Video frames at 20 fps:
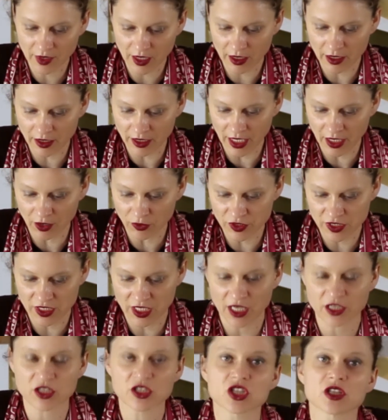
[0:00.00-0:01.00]

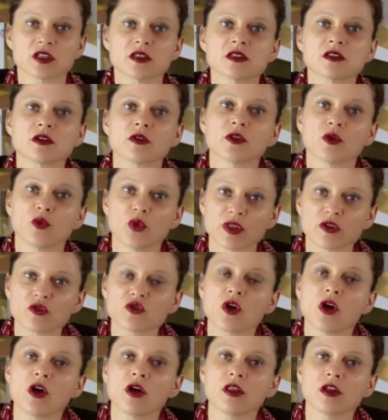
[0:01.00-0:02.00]
negotiations on the
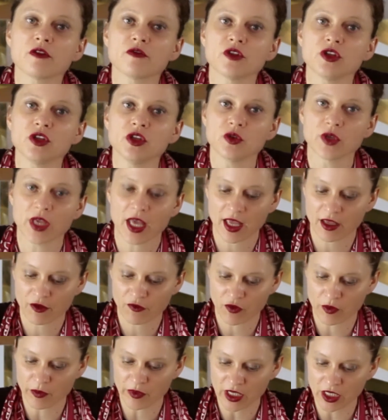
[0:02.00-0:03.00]
withdrawal of the UK
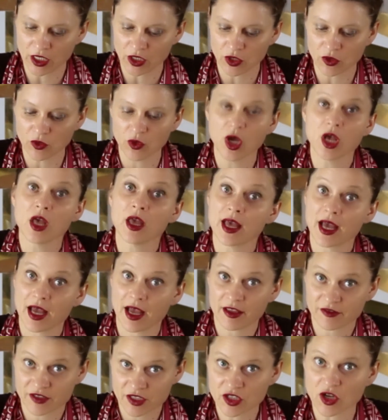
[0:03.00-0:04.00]
from the EU
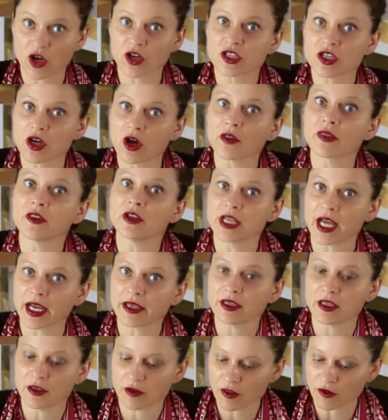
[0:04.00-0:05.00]
start on the
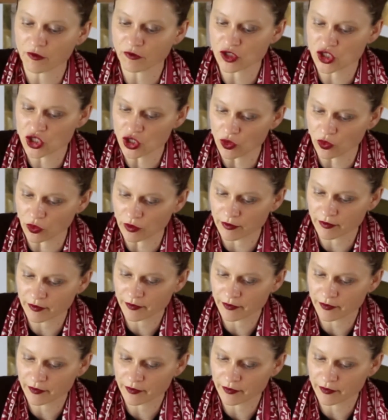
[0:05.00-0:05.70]
19th of June.